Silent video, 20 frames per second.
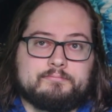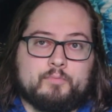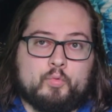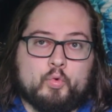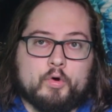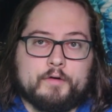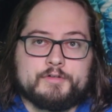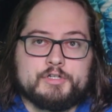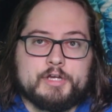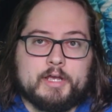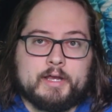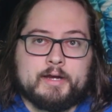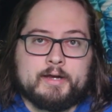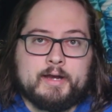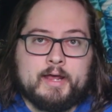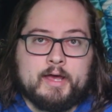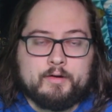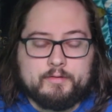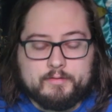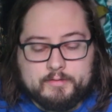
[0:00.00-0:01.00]
Worth checking
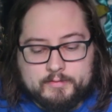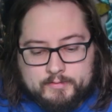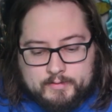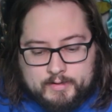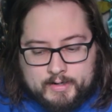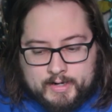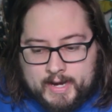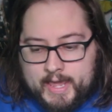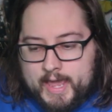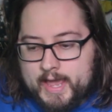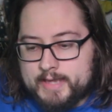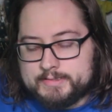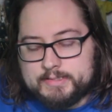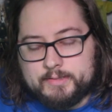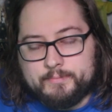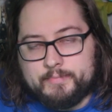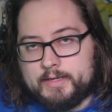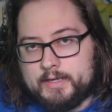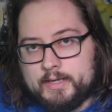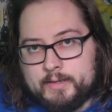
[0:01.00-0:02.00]
out. It has
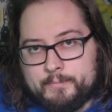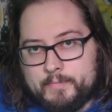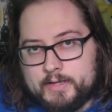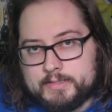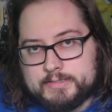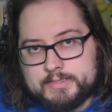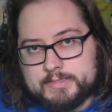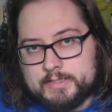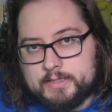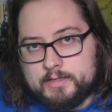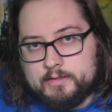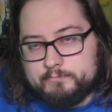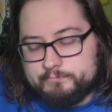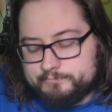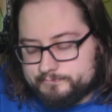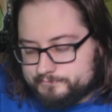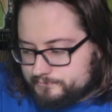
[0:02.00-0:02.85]
to be a must-see